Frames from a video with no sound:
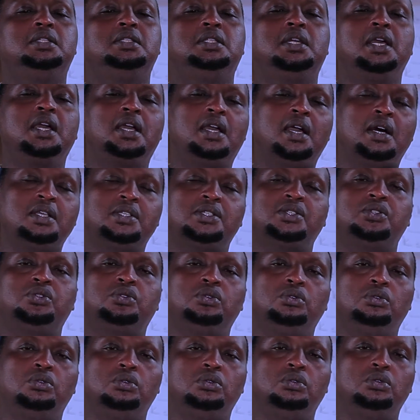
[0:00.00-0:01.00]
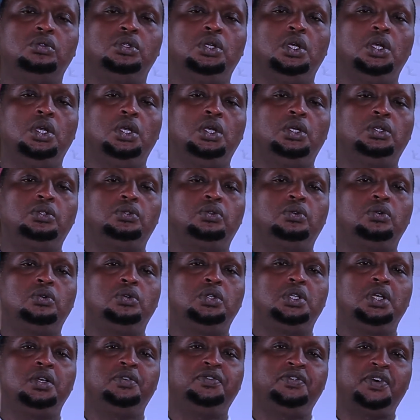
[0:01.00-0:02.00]
take us to
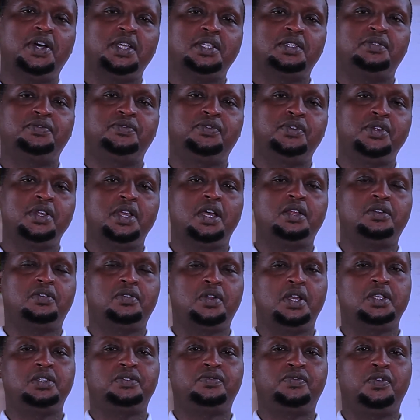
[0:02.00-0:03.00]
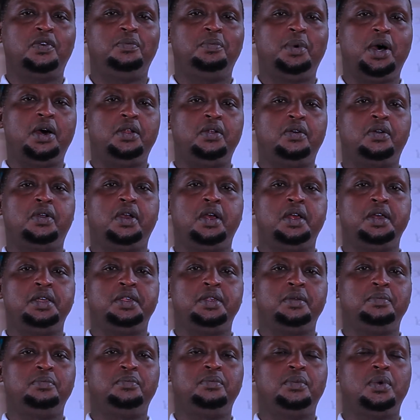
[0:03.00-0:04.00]
the first Fourier transform
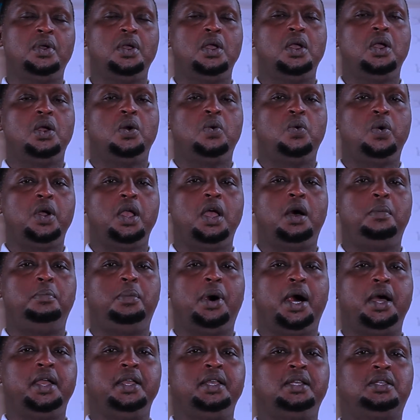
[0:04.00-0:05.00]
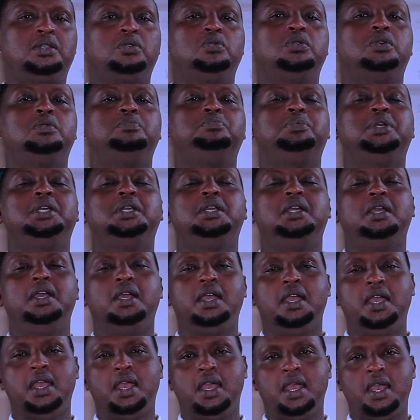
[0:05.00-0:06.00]
algorithm, whereby it will be
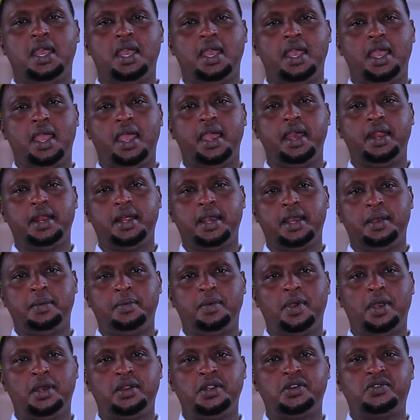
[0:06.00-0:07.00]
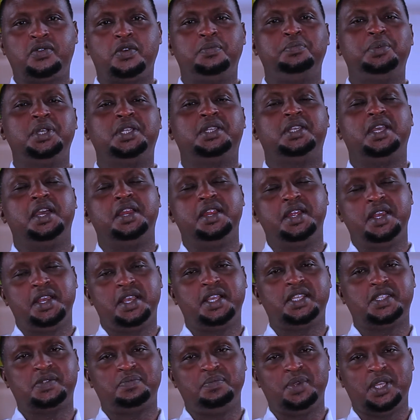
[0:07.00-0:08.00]
a little bit
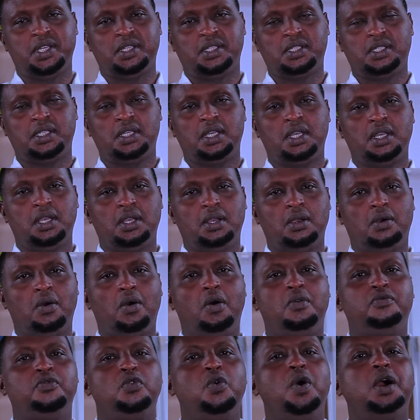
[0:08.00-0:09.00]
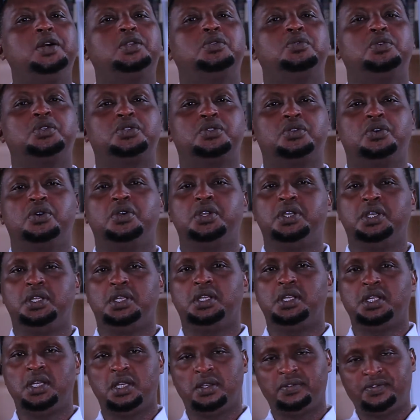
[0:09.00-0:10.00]
enhancement of what we saw
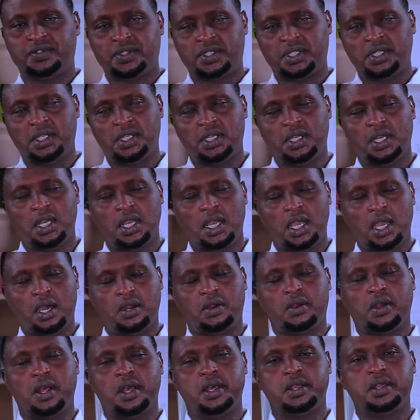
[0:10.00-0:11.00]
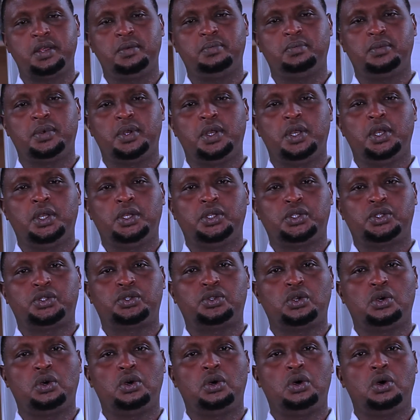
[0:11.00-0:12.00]
in DFT algorithm.
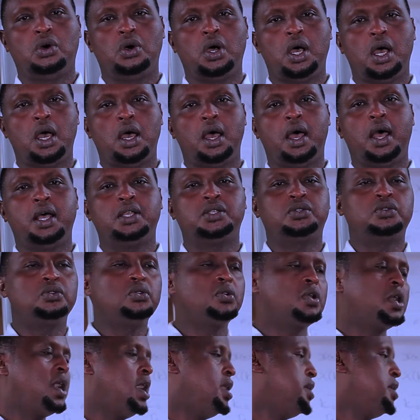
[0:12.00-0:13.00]
So as you can